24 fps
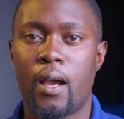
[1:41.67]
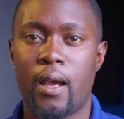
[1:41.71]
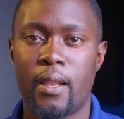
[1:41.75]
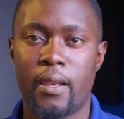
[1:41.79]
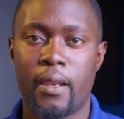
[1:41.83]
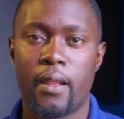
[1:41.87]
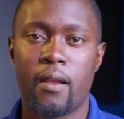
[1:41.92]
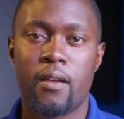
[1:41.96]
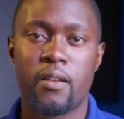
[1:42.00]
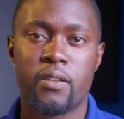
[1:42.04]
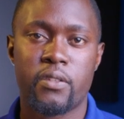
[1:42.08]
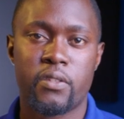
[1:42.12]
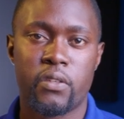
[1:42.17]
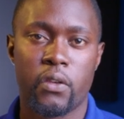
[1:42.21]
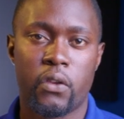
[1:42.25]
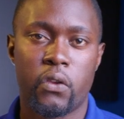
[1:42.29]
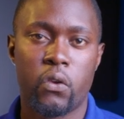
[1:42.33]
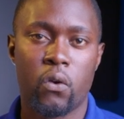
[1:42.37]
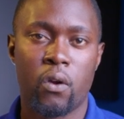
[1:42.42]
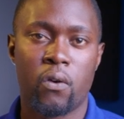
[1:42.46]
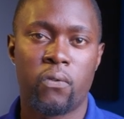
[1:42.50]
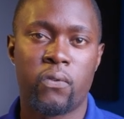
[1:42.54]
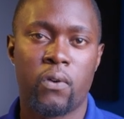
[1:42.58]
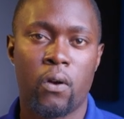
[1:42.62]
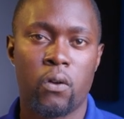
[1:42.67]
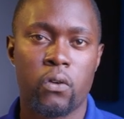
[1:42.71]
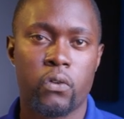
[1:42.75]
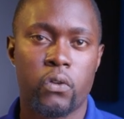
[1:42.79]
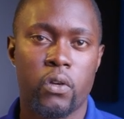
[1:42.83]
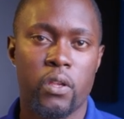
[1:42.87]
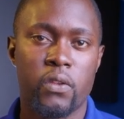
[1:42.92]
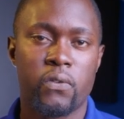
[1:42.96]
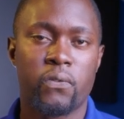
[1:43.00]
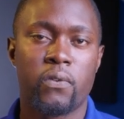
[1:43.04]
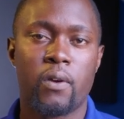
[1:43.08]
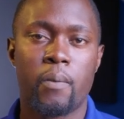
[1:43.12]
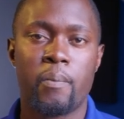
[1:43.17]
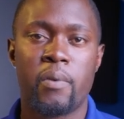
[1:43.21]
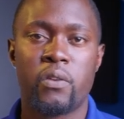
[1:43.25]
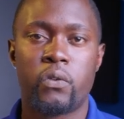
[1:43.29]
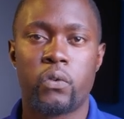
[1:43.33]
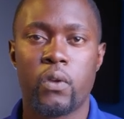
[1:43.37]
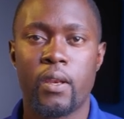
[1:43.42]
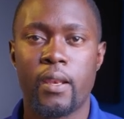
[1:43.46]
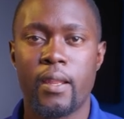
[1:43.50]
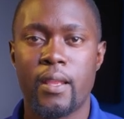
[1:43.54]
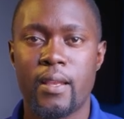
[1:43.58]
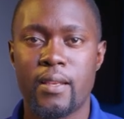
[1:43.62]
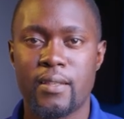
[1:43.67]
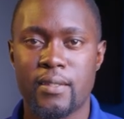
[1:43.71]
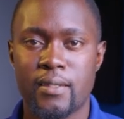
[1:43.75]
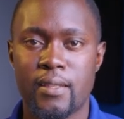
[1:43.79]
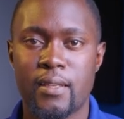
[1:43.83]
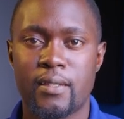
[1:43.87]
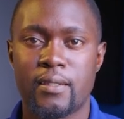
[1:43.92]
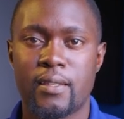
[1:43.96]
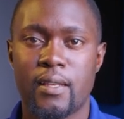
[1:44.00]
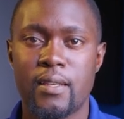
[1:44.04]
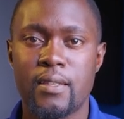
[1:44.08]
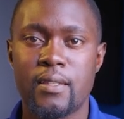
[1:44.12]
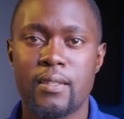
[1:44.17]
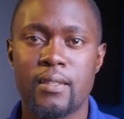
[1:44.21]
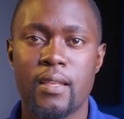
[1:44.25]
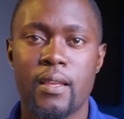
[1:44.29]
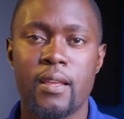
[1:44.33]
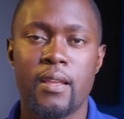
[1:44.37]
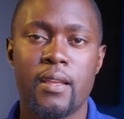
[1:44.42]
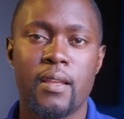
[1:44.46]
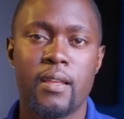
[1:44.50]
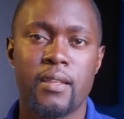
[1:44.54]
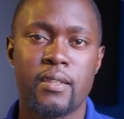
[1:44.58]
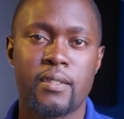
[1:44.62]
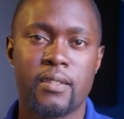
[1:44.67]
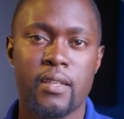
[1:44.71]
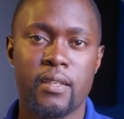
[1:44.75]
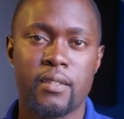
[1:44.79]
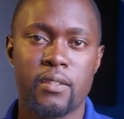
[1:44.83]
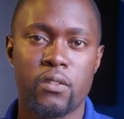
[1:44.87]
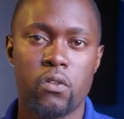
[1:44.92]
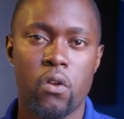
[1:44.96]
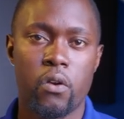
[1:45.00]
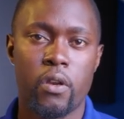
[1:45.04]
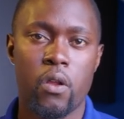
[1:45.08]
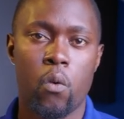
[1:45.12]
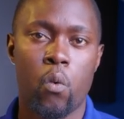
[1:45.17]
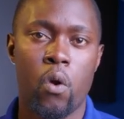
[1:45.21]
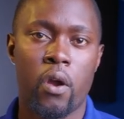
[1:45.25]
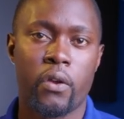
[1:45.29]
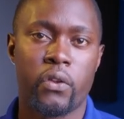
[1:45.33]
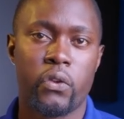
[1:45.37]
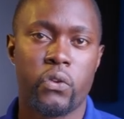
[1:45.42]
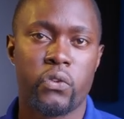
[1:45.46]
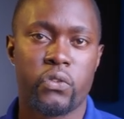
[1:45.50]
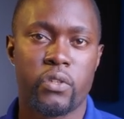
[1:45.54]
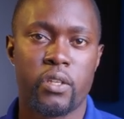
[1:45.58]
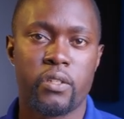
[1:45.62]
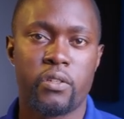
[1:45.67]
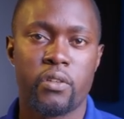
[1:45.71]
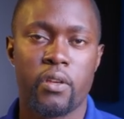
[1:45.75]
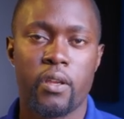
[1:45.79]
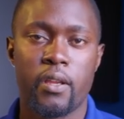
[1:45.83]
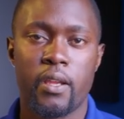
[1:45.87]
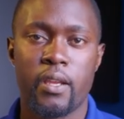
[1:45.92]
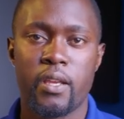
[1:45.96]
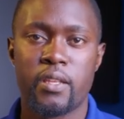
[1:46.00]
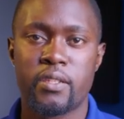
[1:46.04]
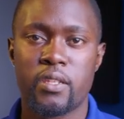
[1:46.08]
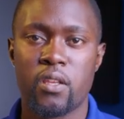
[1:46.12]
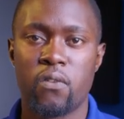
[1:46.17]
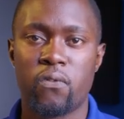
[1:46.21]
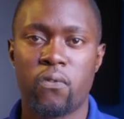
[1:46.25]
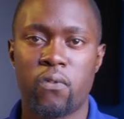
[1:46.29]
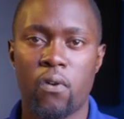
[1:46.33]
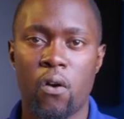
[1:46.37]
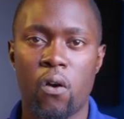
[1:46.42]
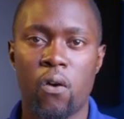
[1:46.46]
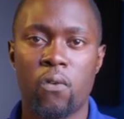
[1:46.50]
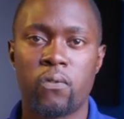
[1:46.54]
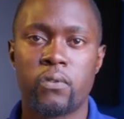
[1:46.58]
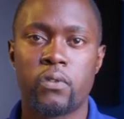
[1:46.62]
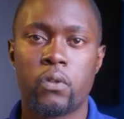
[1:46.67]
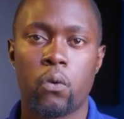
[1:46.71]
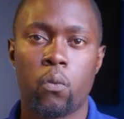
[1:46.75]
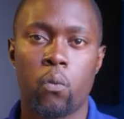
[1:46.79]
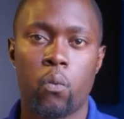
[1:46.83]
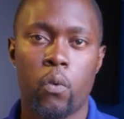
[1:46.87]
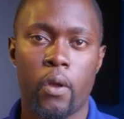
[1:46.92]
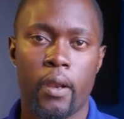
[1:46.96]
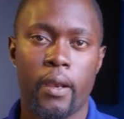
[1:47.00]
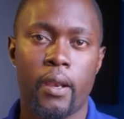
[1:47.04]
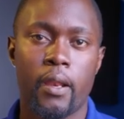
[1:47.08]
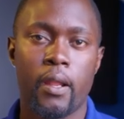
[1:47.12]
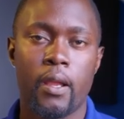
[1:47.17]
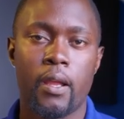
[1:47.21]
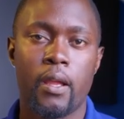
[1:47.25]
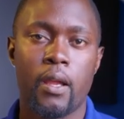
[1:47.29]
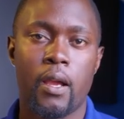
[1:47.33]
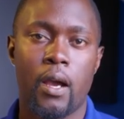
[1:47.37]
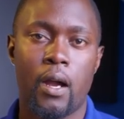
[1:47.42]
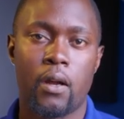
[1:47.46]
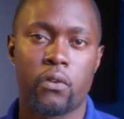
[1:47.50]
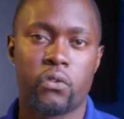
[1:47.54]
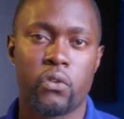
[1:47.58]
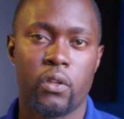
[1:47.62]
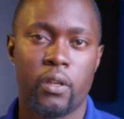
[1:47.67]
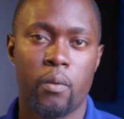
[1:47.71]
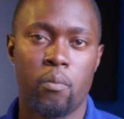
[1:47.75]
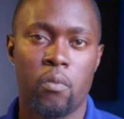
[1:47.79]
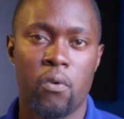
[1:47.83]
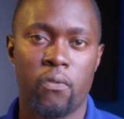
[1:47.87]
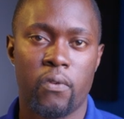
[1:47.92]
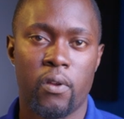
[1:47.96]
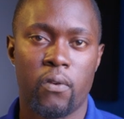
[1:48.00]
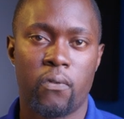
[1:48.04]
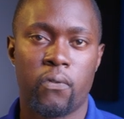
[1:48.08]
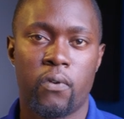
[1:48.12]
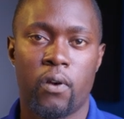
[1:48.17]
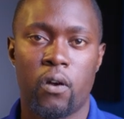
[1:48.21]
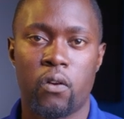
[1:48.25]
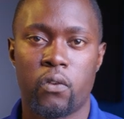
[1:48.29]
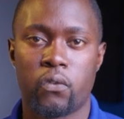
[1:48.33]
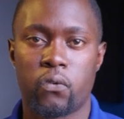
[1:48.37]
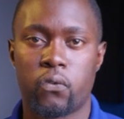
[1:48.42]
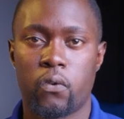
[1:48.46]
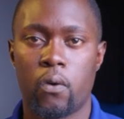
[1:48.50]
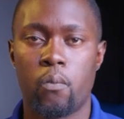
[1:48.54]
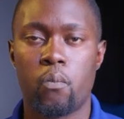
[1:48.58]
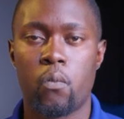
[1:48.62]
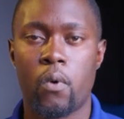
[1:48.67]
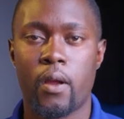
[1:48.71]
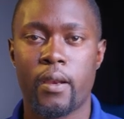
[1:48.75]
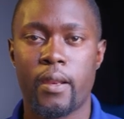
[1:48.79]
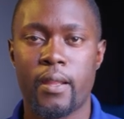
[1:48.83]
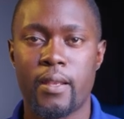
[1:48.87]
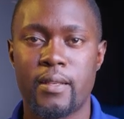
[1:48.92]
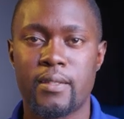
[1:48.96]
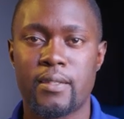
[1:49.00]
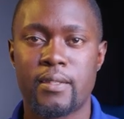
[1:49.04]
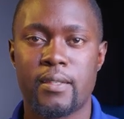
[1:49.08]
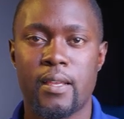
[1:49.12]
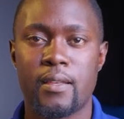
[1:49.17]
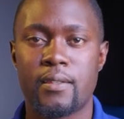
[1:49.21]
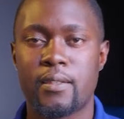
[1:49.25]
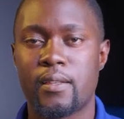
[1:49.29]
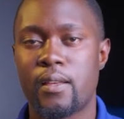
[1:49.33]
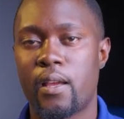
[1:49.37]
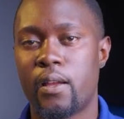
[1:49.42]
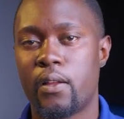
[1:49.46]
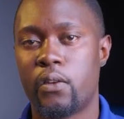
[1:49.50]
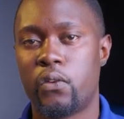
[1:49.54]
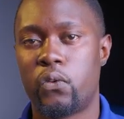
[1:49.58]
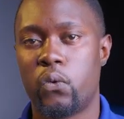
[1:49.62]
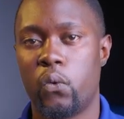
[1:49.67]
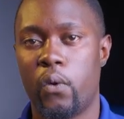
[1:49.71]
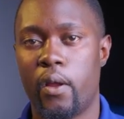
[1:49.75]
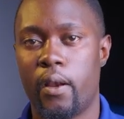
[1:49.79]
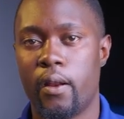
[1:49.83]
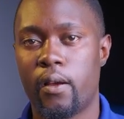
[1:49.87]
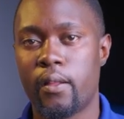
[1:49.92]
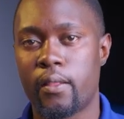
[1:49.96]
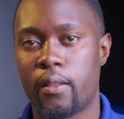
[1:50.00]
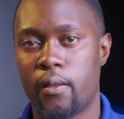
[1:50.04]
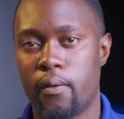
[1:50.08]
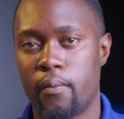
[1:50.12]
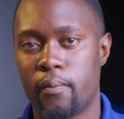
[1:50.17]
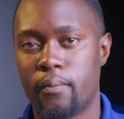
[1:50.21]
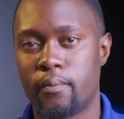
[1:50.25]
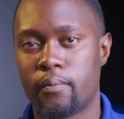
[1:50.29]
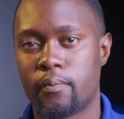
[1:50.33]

and secure file transfer between instances since no network usage is involved when actually moving files from one instance to another.